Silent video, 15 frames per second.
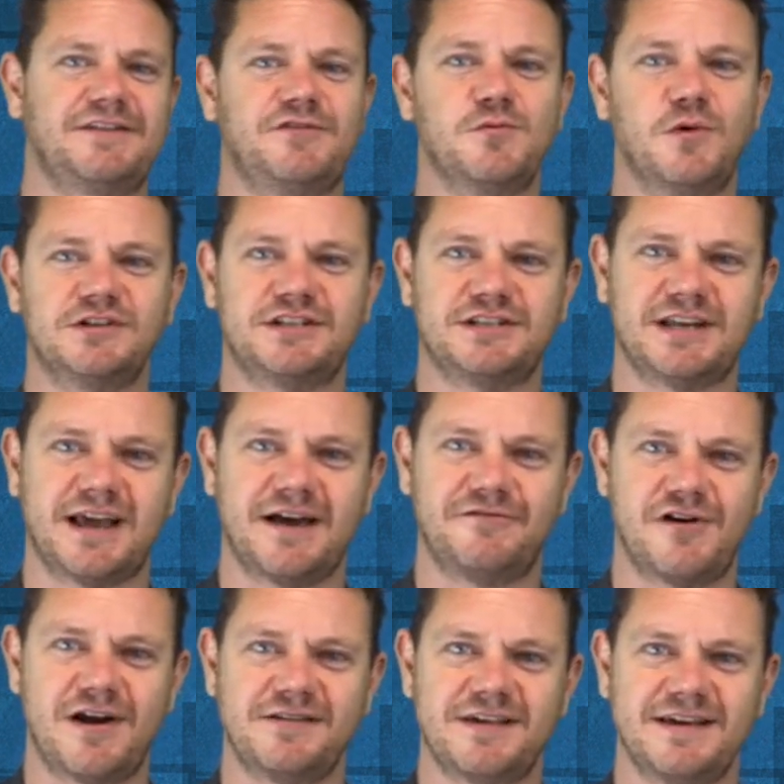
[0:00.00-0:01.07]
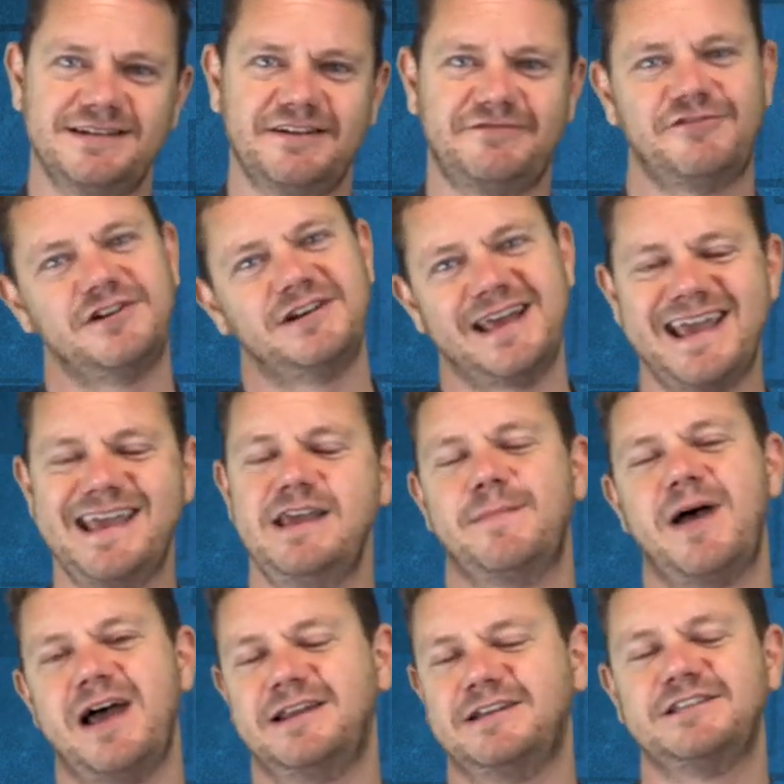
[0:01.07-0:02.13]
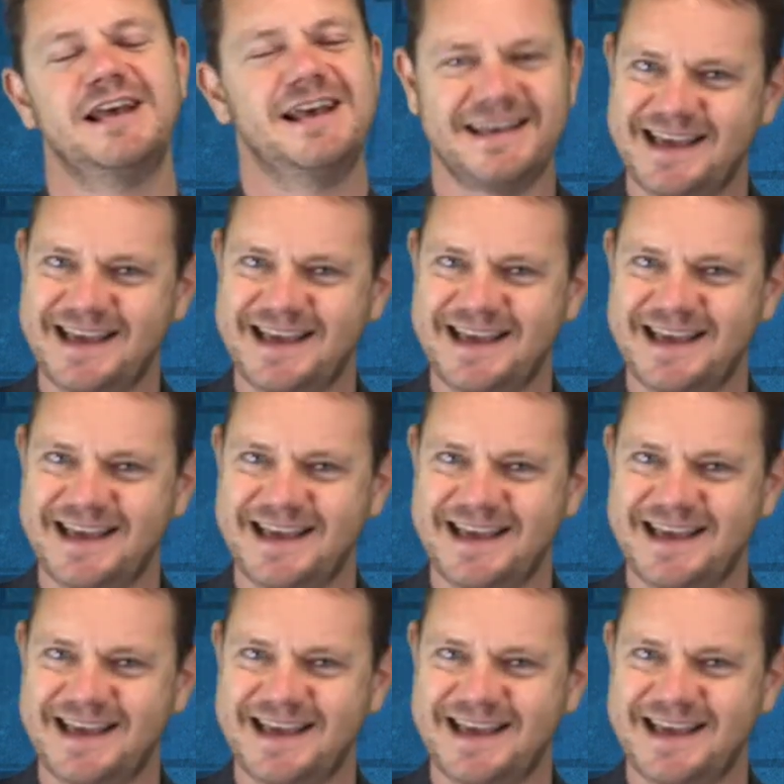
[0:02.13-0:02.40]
If you want us to cover anything different, email us.